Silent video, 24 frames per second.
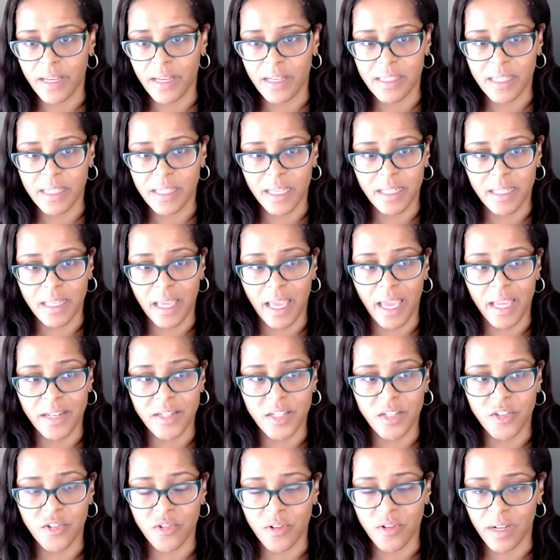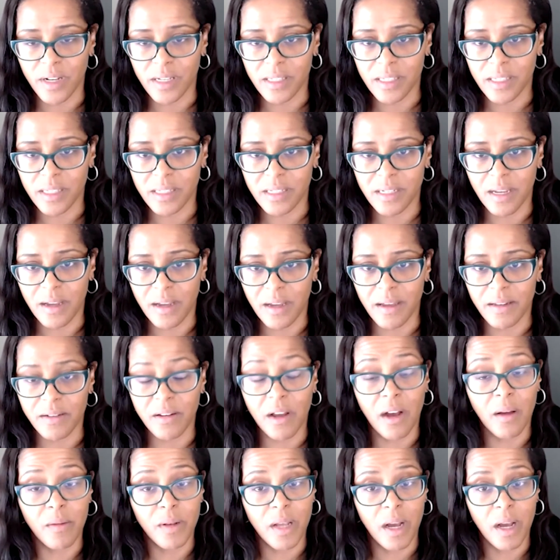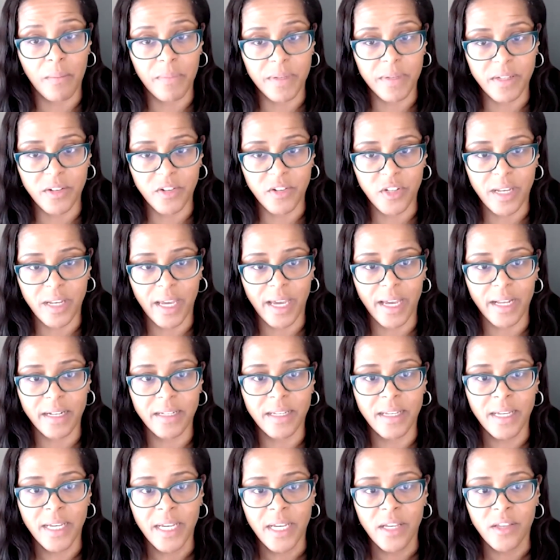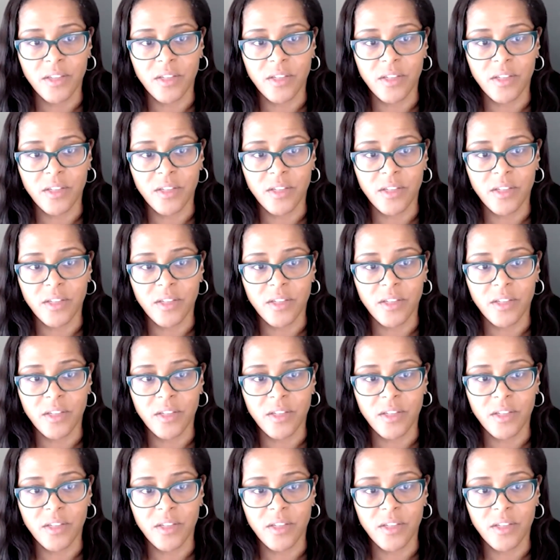of it as like the antitrust uh, non-competition act.